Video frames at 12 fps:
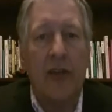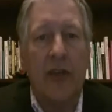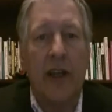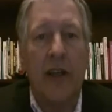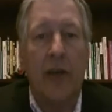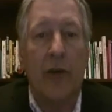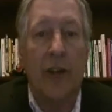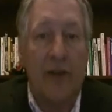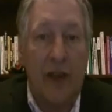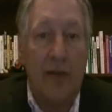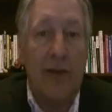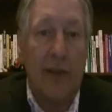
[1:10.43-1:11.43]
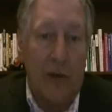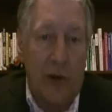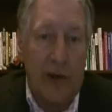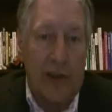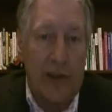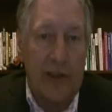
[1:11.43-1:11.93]
are neither achieving
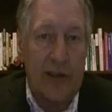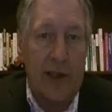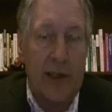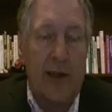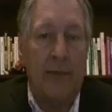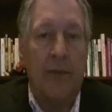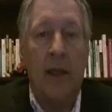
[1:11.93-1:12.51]
nor succeeding.